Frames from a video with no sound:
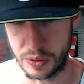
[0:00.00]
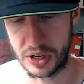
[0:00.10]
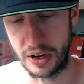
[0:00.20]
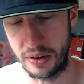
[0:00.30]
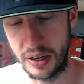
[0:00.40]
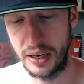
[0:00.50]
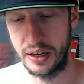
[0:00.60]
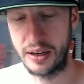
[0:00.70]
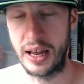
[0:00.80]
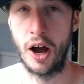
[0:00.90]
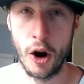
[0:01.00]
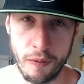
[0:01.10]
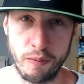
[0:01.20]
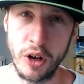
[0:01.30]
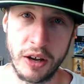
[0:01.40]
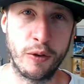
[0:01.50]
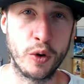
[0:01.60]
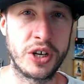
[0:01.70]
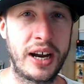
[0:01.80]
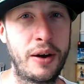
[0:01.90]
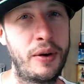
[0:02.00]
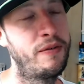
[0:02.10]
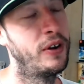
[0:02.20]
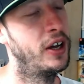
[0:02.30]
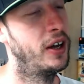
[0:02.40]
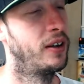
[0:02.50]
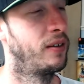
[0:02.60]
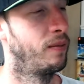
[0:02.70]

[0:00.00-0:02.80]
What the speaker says: So yeah, looking forward to Halo Infinite.